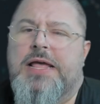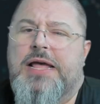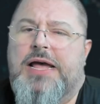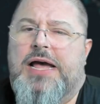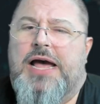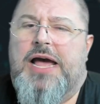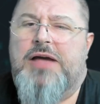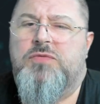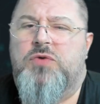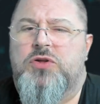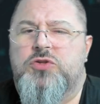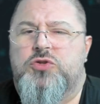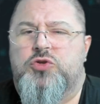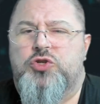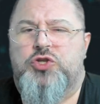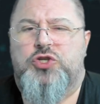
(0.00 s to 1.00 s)
I want
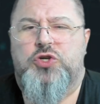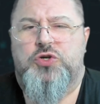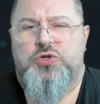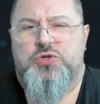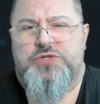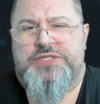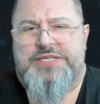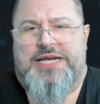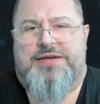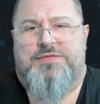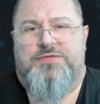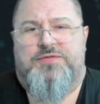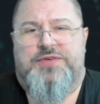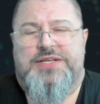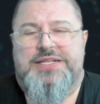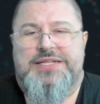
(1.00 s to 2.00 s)
to show you
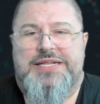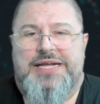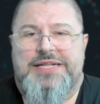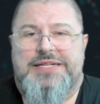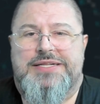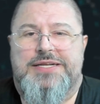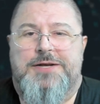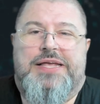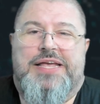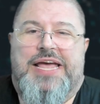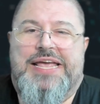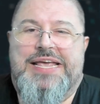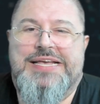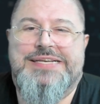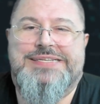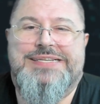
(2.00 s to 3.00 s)
something that
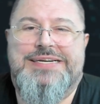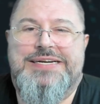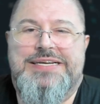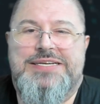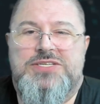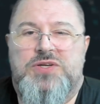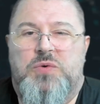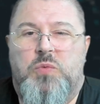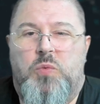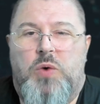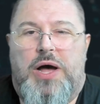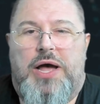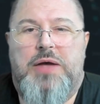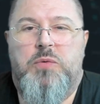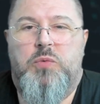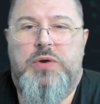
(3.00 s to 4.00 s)
is the reason
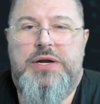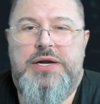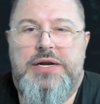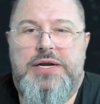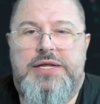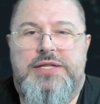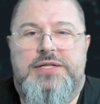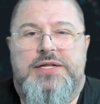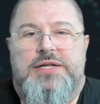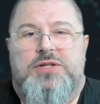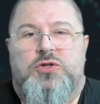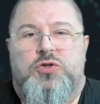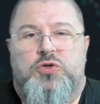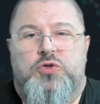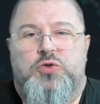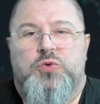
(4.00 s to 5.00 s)
why we need
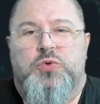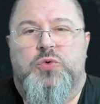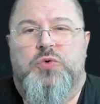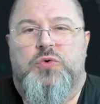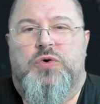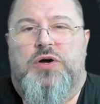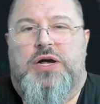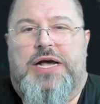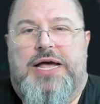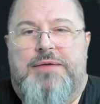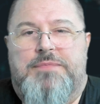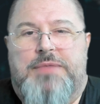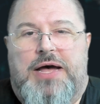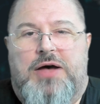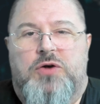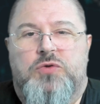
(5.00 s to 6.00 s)
to come
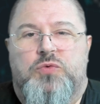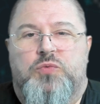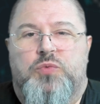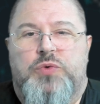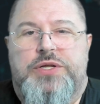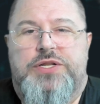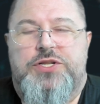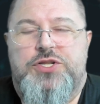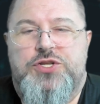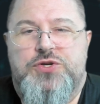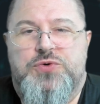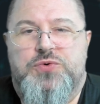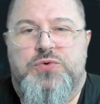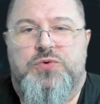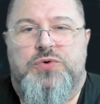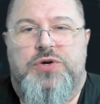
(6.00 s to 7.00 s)
out with
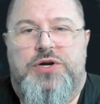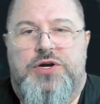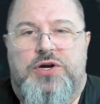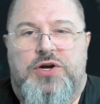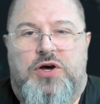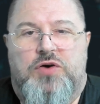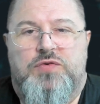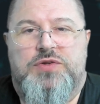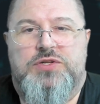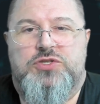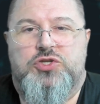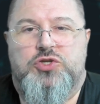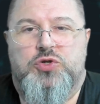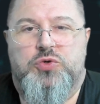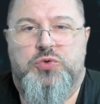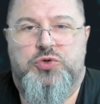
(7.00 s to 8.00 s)
new novel
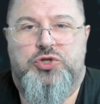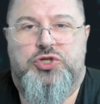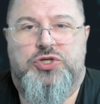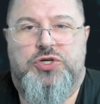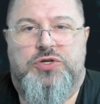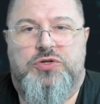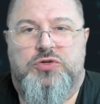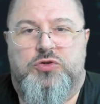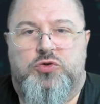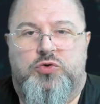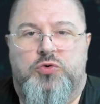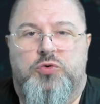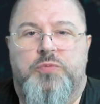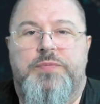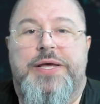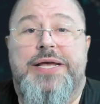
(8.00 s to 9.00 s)
solution to
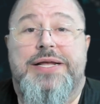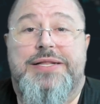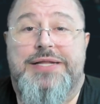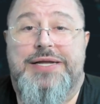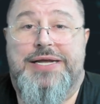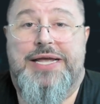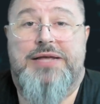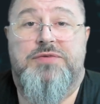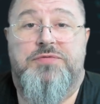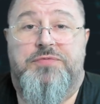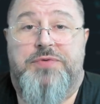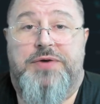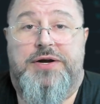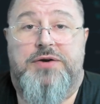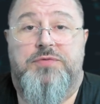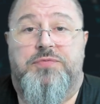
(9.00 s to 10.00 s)
make the game
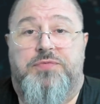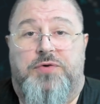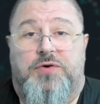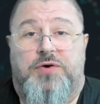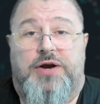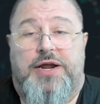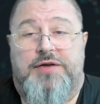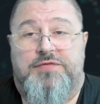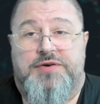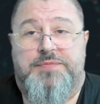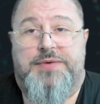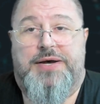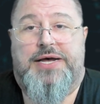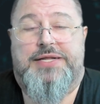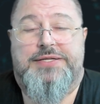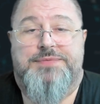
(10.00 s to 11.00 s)
fair for everybody.